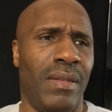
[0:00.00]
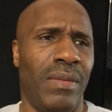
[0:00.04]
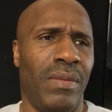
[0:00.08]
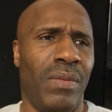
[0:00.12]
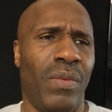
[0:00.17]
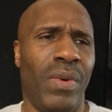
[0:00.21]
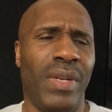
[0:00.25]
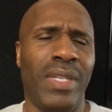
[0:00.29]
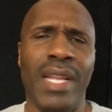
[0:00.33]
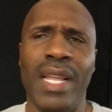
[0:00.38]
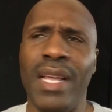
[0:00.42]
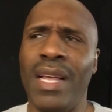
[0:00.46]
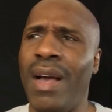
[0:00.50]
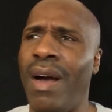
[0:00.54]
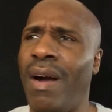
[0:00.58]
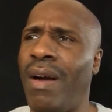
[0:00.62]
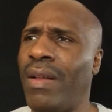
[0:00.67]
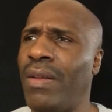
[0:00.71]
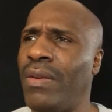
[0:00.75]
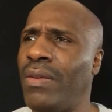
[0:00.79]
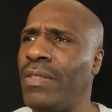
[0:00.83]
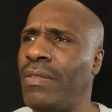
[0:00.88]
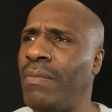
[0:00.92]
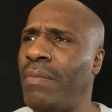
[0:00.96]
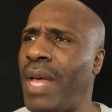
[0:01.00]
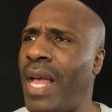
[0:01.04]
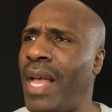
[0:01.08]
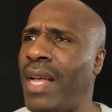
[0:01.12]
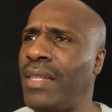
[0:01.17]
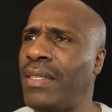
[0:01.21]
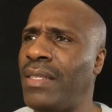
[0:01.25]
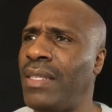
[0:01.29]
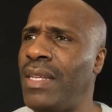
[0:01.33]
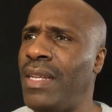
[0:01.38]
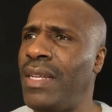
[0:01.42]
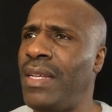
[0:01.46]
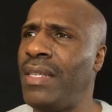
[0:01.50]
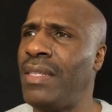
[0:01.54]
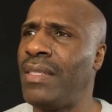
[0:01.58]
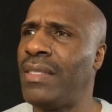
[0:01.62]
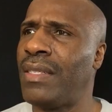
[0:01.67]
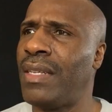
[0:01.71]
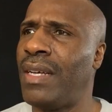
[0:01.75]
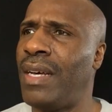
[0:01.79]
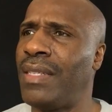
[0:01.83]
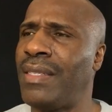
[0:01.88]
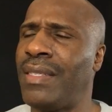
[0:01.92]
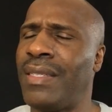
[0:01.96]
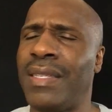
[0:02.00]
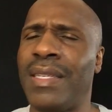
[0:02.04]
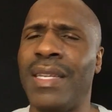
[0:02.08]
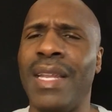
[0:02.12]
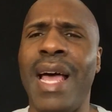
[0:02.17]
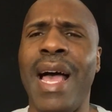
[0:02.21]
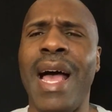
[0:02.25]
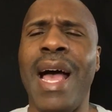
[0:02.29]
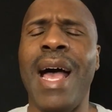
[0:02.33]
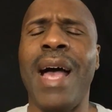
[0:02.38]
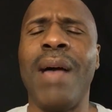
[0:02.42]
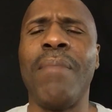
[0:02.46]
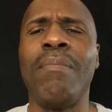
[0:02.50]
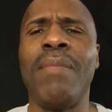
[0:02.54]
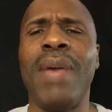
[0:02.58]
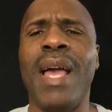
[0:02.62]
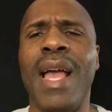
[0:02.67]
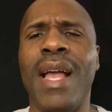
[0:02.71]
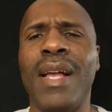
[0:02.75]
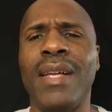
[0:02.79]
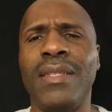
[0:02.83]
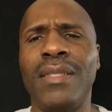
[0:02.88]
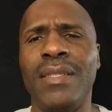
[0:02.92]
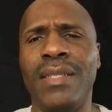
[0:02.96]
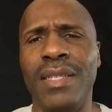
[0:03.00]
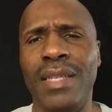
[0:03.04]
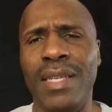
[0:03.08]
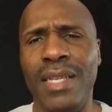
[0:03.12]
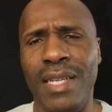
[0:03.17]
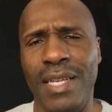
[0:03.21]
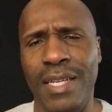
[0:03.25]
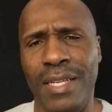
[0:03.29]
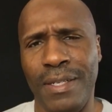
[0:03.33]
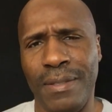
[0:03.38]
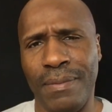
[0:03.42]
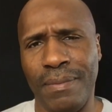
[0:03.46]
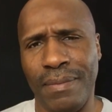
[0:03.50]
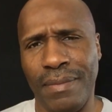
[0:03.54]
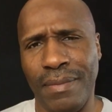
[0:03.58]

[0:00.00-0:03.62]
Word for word: what they call those magazines, a slime magazine.